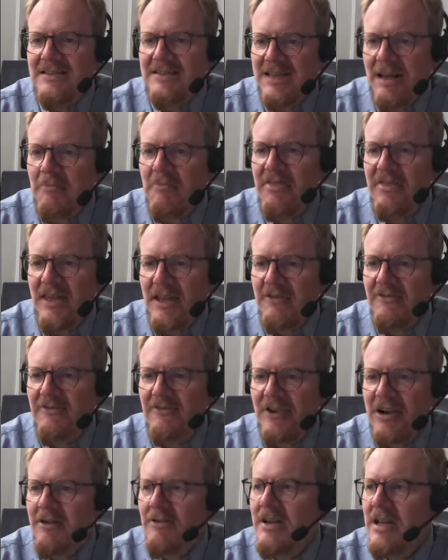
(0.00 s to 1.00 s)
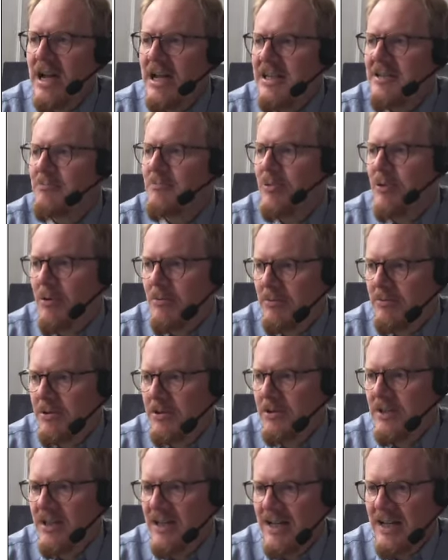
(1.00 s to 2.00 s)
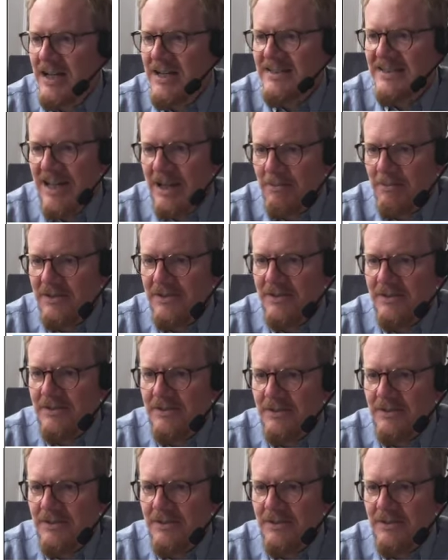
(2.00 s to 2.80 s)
something very improbable has happened.